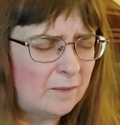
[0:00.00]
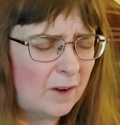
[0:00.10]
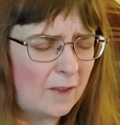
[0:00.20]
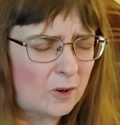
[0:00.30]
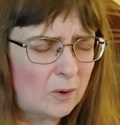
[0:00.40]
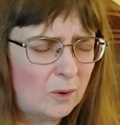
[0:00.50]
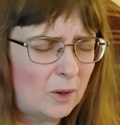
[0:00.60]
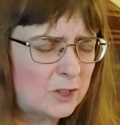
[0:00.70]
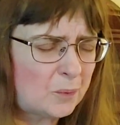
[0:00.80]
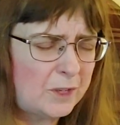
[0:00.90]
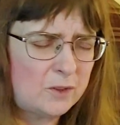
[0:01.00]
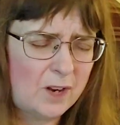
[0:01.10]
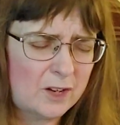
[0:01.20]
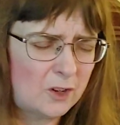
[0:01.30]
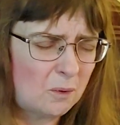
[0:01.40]
Father, as we do
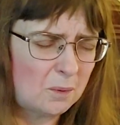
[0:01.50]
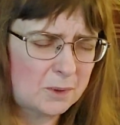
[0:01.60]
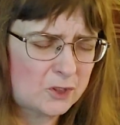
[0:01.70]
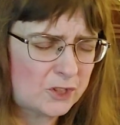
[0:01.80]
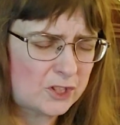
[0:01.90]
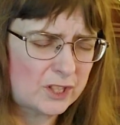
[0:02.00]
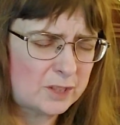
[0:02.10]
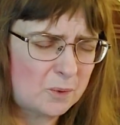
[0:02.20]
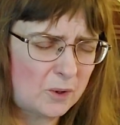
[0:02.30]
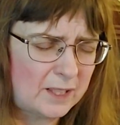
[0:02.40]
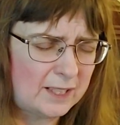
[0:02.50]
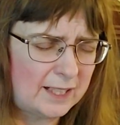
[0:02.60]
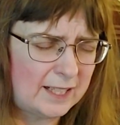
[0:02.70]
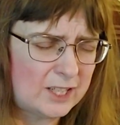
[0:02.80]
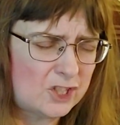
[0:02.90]
not know what Patricia's unspoken
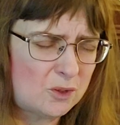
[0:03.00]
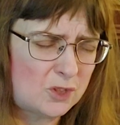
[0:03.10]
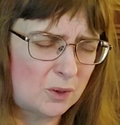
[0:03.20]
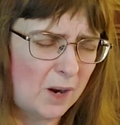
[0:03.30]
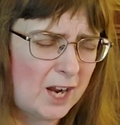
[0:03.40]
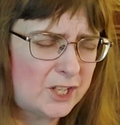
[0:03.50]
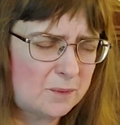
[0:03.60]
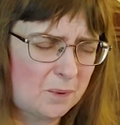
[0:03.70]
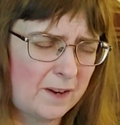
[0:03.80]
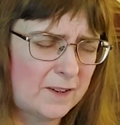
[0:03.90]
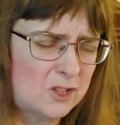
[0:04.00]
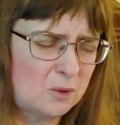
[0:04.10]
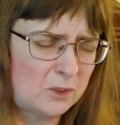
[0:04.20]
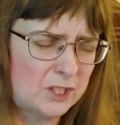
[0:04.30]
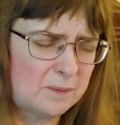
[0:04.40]
need is, you do. I just pray that
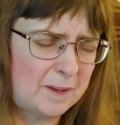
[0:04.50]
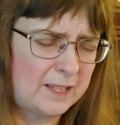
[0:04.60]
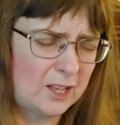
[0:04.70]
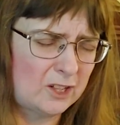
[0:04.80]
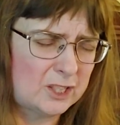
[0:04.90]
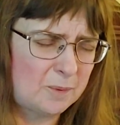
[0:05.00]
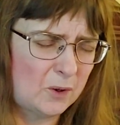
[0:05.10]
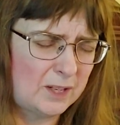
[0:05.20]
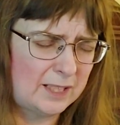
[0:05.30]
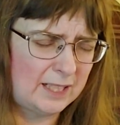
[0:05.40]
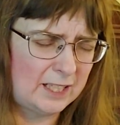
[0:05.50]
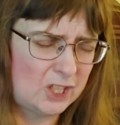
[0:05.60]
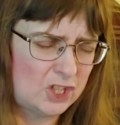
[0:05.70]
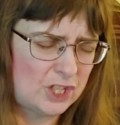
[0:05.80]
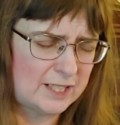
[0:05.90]
you will just meet that unspoken need
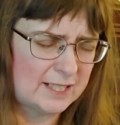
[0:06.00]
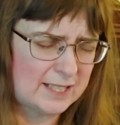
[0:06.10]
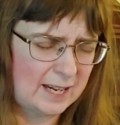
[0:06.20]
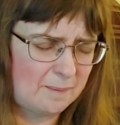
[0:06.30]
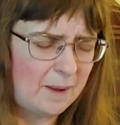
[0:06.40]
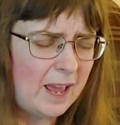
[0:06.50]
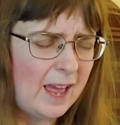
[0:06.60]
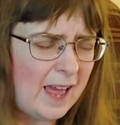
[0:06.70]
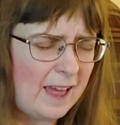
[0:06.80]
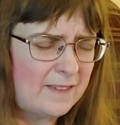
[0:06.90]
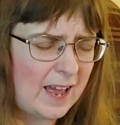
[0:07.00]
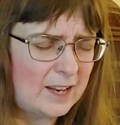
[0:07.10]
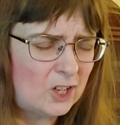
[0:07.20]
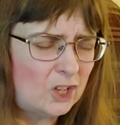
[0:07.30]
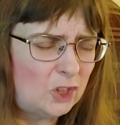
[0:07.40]
in Jesus' name and
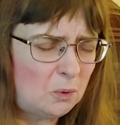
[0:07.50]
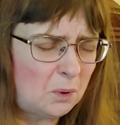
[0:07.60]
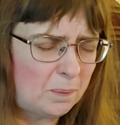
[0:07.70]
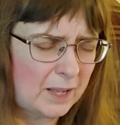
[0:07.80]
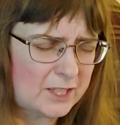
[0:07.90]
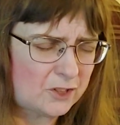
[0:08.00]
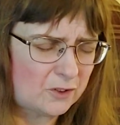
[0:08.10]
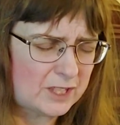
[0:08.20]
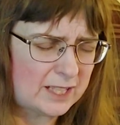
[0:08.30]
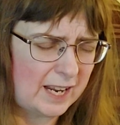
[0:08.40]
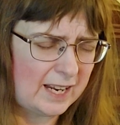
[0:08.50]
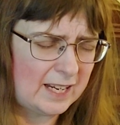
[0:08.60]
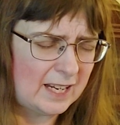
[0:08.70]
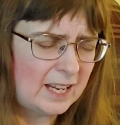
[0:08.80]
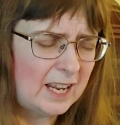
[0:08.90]
that you will bless her
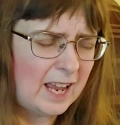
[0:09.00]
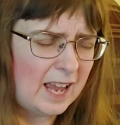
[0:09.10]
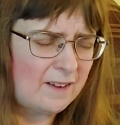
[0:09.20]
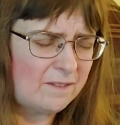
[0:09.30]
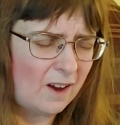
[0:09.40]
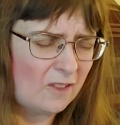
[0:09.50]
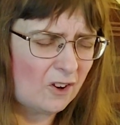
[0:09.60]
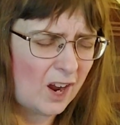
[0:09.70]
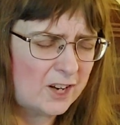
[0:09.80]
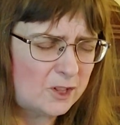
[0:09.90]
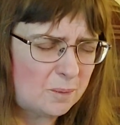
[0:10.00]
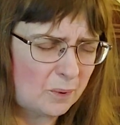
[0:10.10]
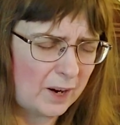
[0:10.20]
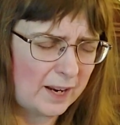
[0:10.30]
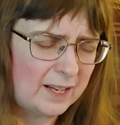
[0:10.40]
today. And Father, I do
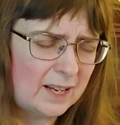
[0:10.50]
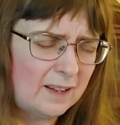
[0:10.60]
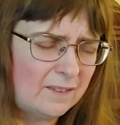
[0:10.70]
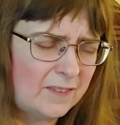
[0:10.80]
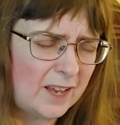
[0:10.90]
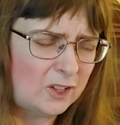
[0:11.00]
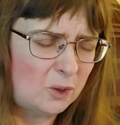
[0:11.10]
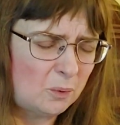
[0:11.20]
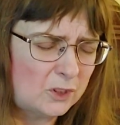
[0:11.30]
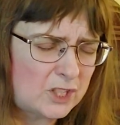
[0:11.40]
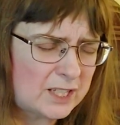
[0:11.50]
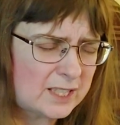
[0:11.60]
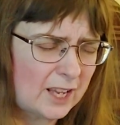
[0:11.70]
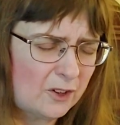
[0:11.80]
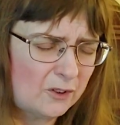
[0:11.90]
pray that you will
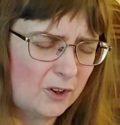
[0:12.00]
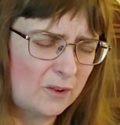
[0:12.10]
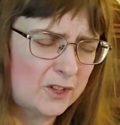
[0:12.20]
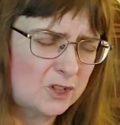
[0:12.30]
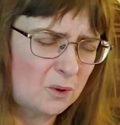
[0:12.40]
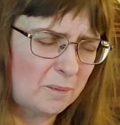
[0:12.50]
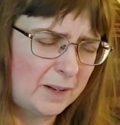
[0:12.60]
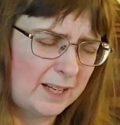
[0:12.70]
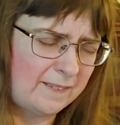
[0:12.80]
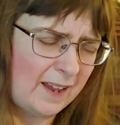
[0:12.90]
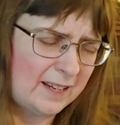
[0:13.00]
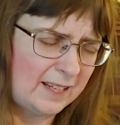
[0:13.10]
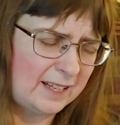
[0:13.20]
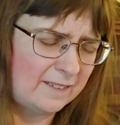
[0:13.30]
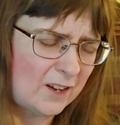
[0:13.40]
just let her know that you are meeting that
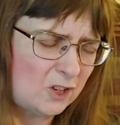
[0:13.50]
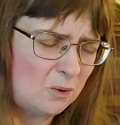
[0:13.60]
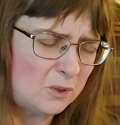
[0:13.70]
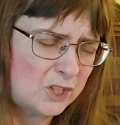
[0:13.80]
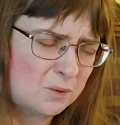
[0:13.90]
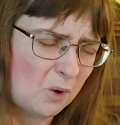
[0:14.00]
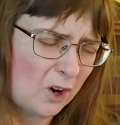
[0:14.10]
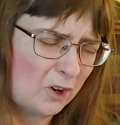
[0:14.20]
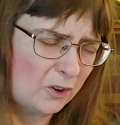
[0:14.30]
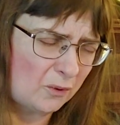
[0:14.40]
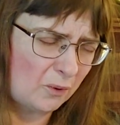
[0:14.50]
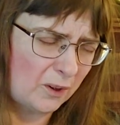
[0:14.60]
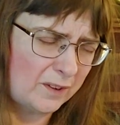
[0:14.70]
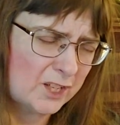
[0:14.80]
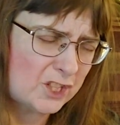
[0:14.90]
need and that you will just walk her through
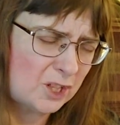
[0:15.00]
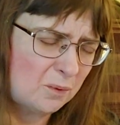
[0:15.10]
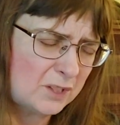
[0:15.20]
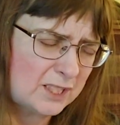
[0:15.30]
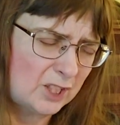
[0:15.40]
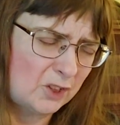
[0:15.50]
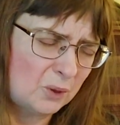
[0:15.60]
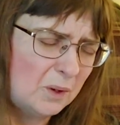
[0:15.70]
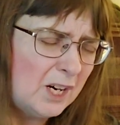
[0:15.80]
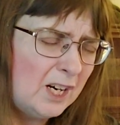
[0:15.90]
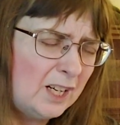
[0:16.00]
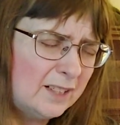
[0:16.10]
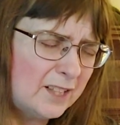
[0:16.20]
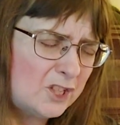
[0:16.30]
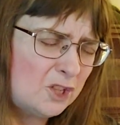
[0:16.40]
it and that she will see you,
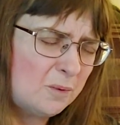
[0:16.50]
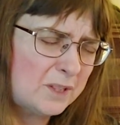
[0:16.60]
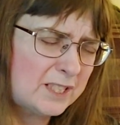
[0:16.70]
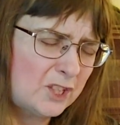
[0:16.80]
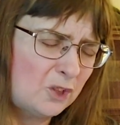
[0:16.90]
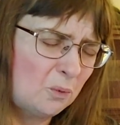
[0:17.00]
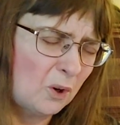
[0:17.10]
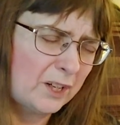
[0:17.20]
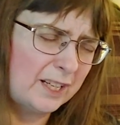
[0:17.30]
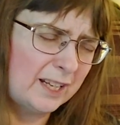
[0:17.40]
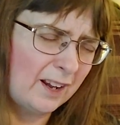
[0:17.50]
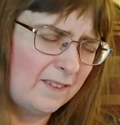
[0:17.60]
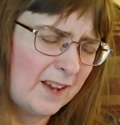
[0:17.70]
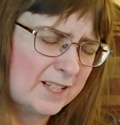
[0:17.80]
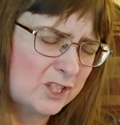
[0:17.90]
that you will see you working
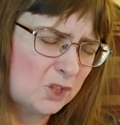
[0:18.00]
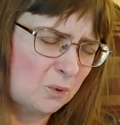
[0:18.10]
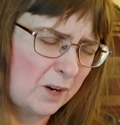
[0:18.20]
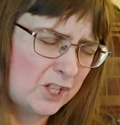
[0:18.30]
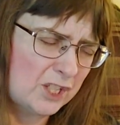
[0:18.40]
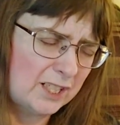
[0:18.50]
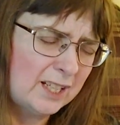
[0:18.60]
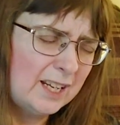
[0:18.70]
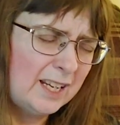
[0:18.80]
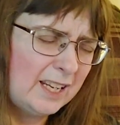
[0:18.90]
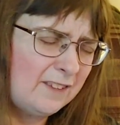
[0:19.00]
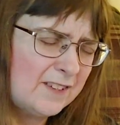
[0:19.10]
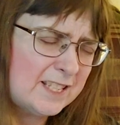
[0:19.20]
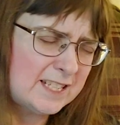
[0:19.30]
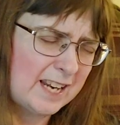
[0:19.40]
in that situation
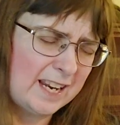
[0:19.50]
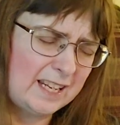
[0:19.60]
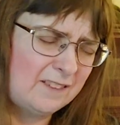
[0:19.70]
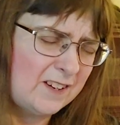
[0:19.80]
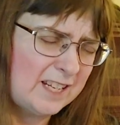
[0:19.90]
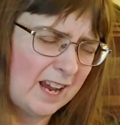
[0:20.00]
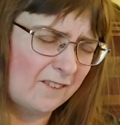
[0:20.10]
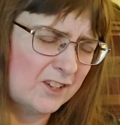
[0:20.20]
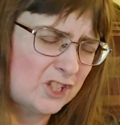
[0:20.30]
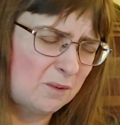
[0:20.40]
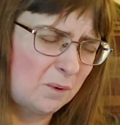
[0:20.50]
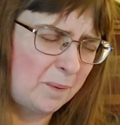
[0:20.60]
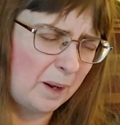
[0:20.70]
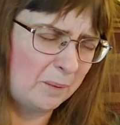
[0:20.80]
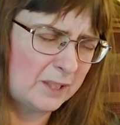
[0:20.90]
even today, even now, that she will
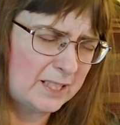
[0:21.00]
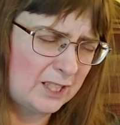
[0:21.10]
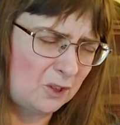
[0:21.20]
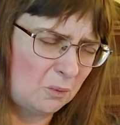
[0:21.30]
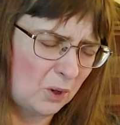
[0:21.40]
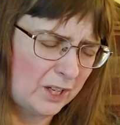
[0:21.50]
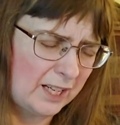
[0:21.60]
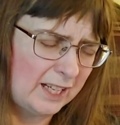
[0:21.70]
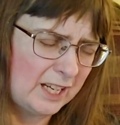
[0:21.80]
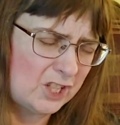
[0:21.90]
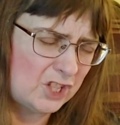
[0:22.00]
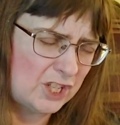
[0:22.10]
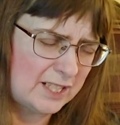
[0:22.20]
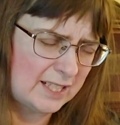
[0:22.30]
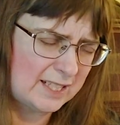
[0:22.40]
be able to see you working in
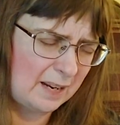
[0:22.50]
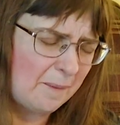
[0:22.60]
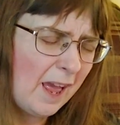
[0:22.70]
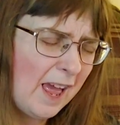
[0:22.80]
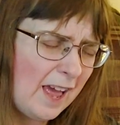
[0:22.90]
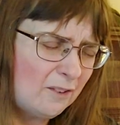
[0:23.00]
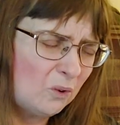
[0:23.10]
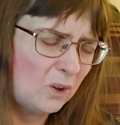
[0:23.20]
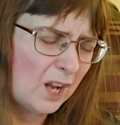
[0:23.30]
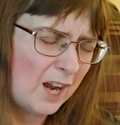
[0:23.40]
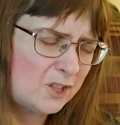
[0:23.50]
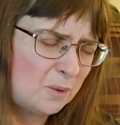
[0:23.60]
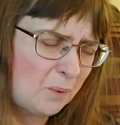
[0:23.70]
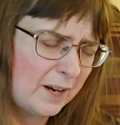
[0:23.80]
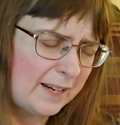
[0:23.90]
Jesus' name. And Lord, I do
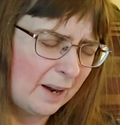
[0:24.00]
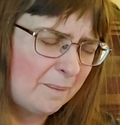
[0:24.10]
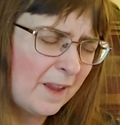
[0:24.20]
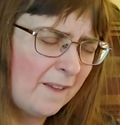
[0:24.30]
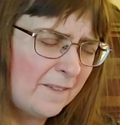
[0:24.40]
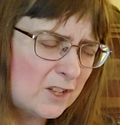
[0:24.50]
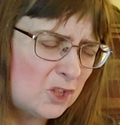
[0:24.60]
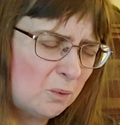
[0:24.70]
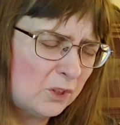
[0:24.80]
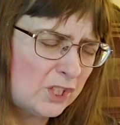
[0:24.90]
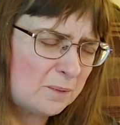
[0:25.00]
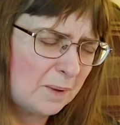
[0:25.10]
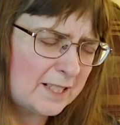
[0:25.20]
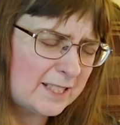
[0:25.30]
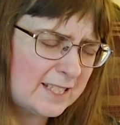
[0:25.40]
pray now that you will just
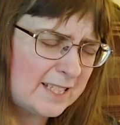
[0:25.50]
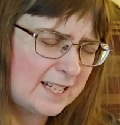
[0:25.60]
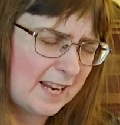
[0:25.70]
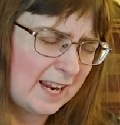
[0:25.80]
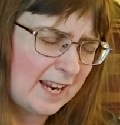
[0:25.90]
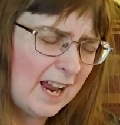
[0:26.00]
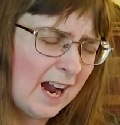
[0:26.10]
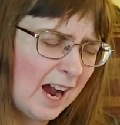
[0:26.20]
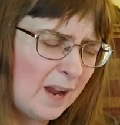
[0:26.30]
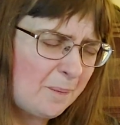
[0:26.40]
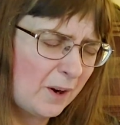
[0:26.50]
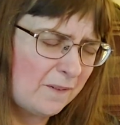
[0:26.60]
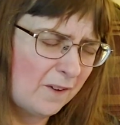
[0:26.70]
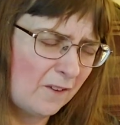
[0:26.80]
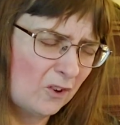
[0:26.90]
bless us today. I pray,
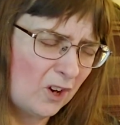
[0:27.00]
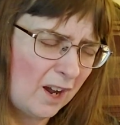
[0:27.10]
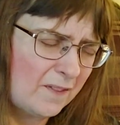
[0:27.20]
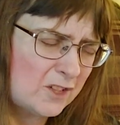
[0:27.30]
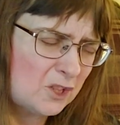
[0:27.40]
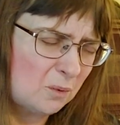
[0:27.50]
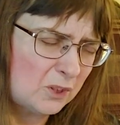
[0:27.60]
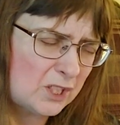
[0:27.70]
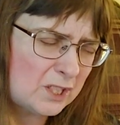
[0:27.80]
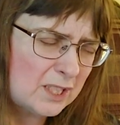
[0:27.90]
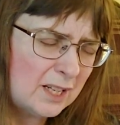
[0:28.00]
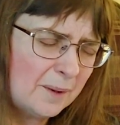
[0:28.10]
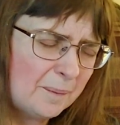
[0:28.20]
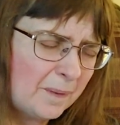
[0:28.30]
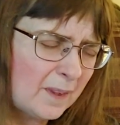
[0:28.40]
Father God, that you will just
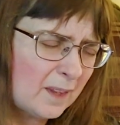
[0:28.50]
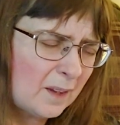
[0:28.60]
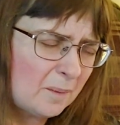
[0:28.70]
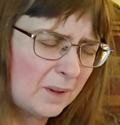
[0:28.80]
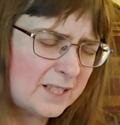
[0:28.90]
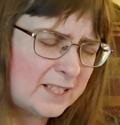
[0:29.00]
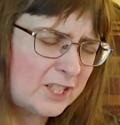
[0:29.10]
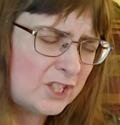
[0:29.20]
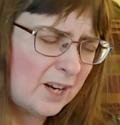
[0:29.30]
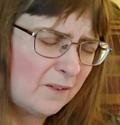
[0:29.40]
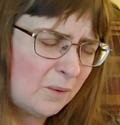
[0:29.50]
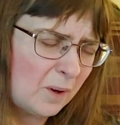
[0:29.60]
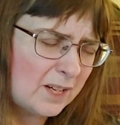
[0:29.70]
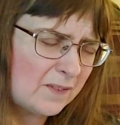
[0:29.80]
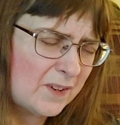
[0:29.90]
Bless each and every
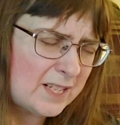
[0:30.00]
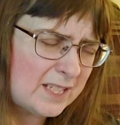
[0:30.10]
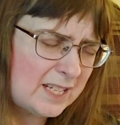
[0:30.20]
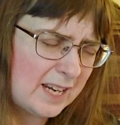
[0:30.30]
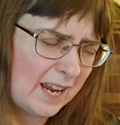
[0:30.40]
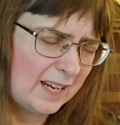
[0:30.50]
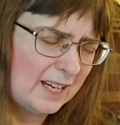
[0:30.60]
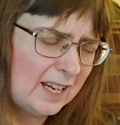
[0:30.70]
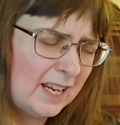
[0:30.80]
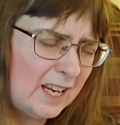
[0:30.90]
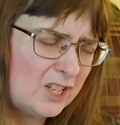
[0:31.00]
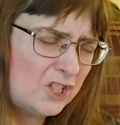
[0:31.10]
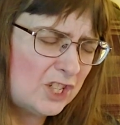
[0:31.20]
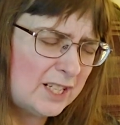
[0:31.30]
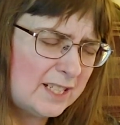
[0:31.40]
one of us today. In
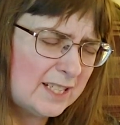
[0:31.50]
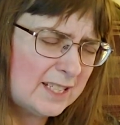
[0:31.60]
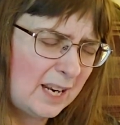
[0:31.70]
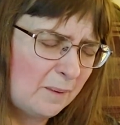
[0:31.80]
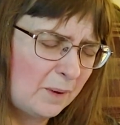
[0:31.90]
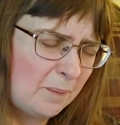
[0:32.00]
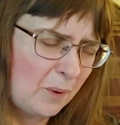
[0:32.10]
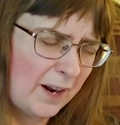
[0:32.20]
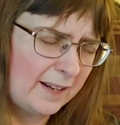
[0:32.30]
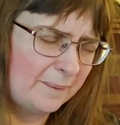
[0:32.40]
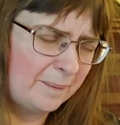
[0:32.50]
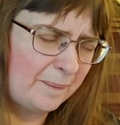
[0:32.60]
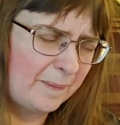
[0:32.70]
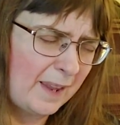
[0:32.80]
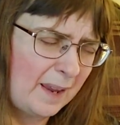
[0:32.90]
Jesus' name we pray.
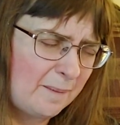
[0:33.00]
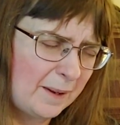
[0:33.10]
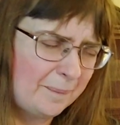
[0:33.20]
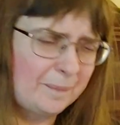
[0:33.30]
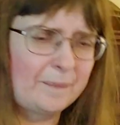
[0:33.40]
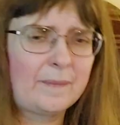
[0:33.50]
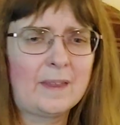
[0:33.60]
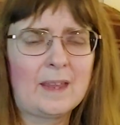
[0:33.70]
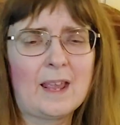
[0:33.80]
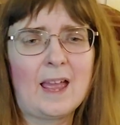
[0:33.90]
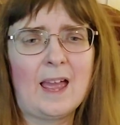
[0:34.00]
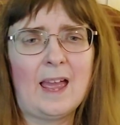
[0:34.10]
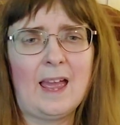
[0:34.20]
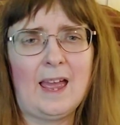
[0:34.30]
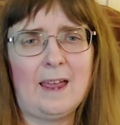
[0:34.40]
Amen. Amen.
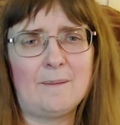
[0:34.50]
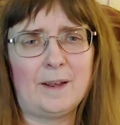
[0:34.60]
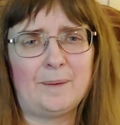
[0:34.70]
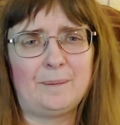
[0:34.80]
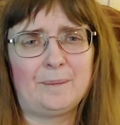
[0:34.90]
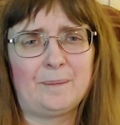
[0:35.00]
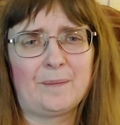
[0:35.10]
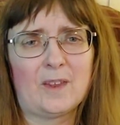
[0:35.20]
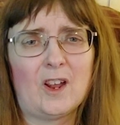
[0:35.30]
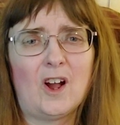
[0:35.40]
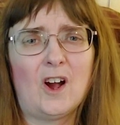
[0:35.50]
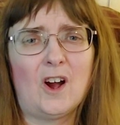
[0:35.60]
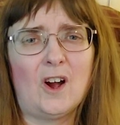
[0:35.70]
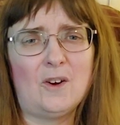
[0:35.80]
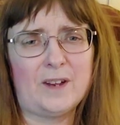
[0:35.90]
Amen.
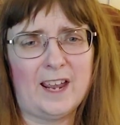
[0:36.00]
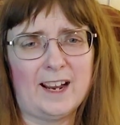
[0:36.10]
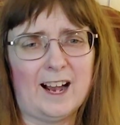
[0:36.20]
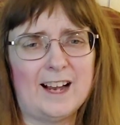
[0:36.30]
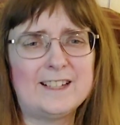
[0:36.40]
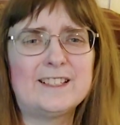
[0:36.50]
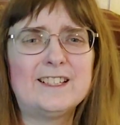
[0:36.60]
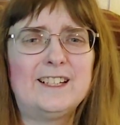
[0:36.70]
Okay, guys.